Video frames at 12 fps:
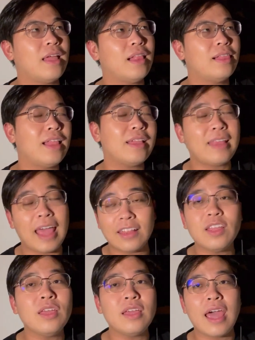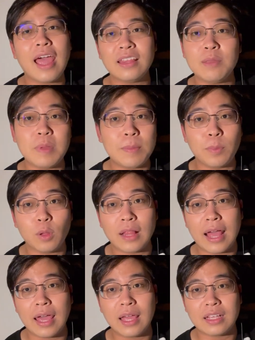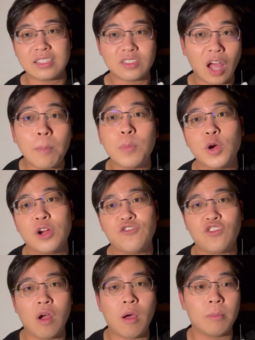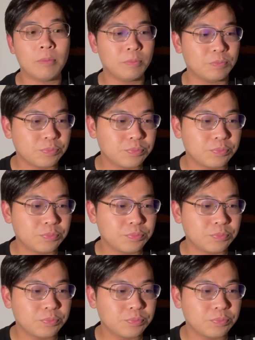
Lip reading: let any people like stop her from